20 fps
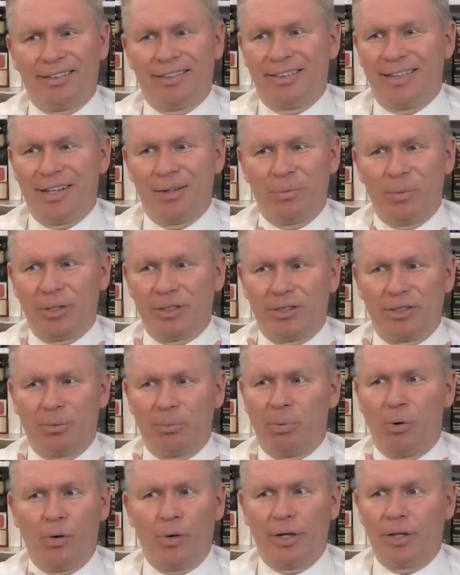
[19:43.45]
then what's the
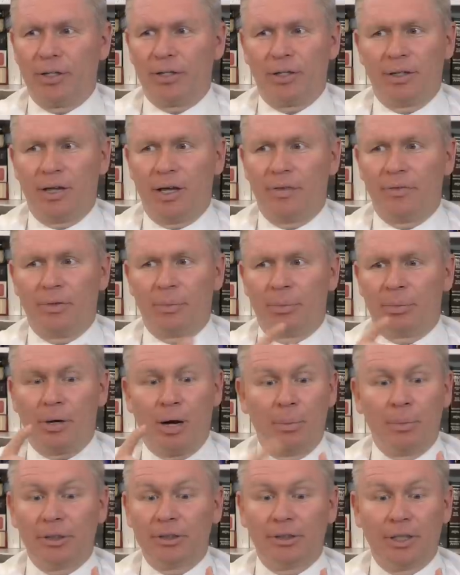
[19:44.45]
point of a
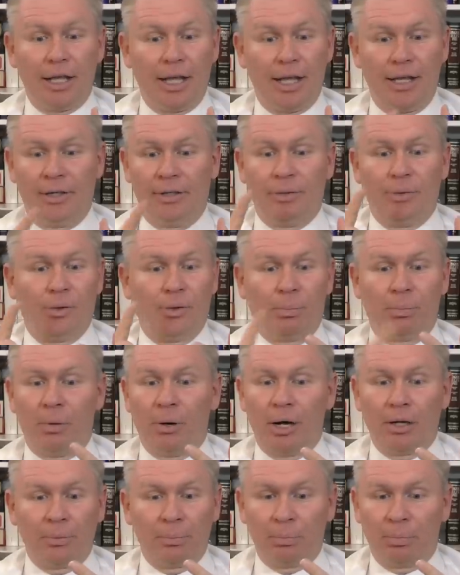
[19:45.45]
promised land or
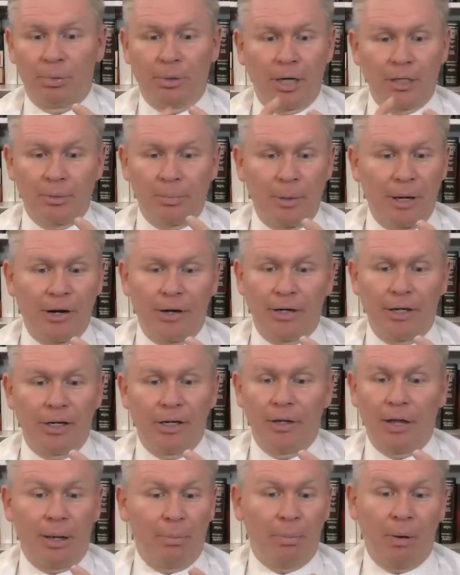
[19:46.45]
pro-
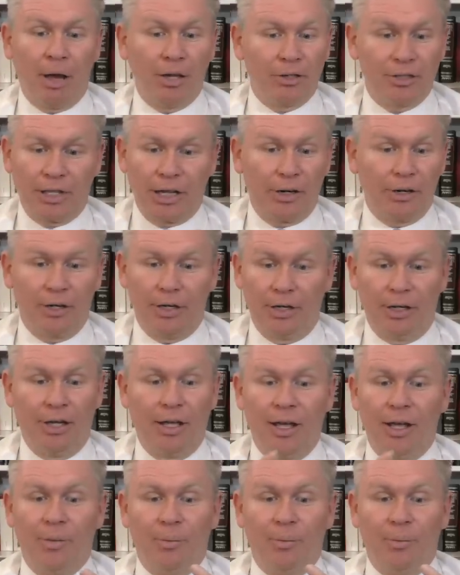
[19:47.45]
prosperity and posterity?